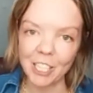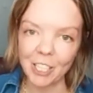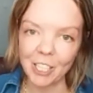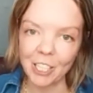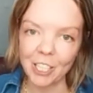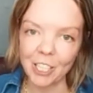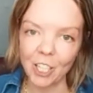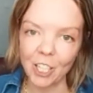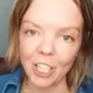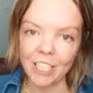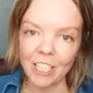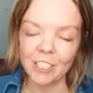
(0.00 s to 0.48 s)

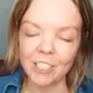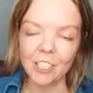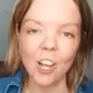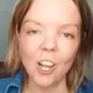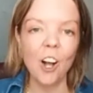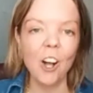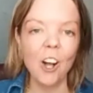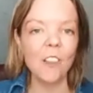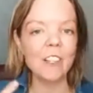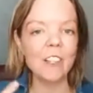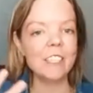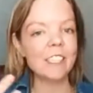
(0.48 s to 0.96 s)
clitoris?
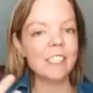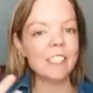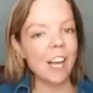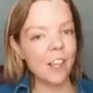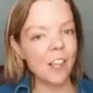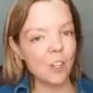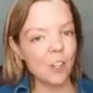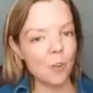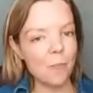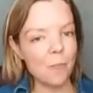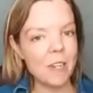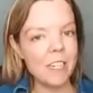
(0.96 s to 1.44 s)
All these
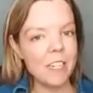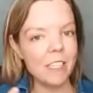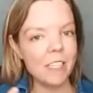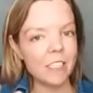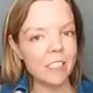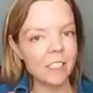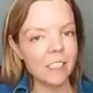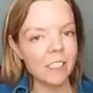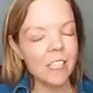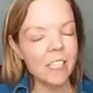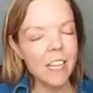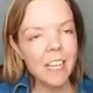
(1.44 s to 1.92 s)
other
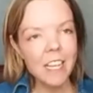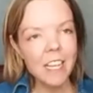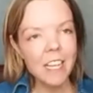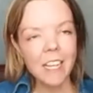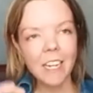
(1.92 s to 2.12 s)
pieces.